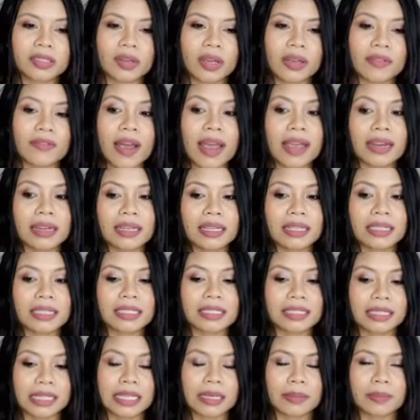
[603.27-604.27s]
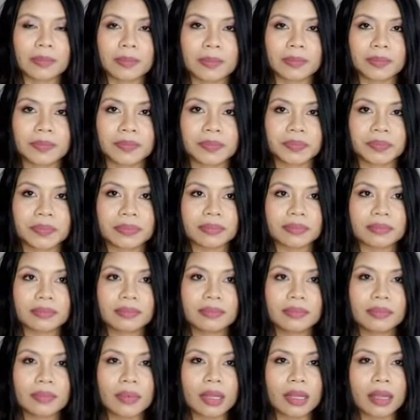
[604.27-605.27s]
So if I need sleep,
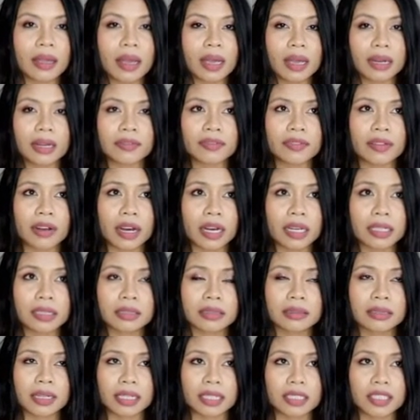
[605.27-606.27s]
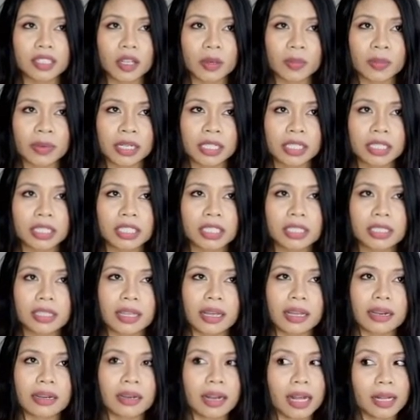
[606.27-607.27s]
and if not so
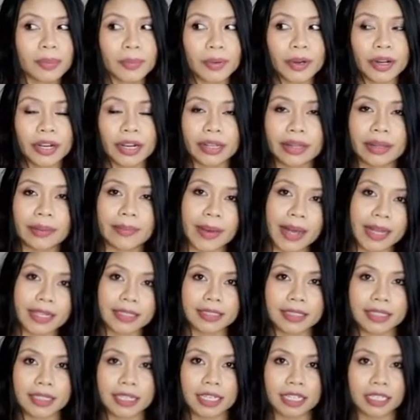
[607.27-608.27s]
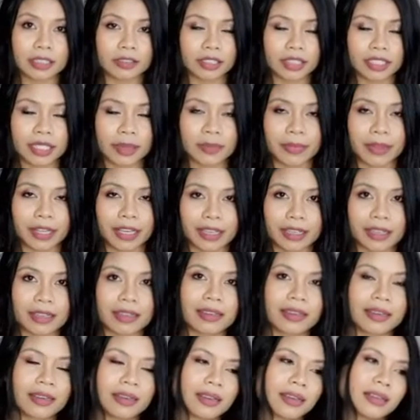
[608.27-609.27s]
much, then I'll put her in the bassinet or
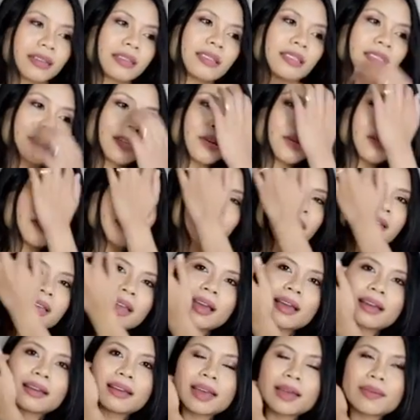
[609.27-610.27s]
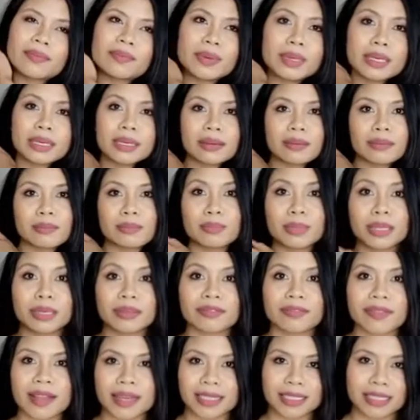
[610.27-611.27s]
something. So yeah, be
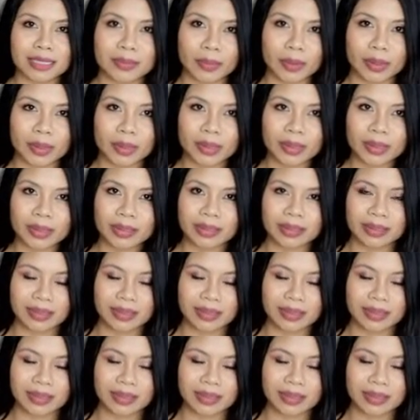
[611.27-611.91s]
flexible.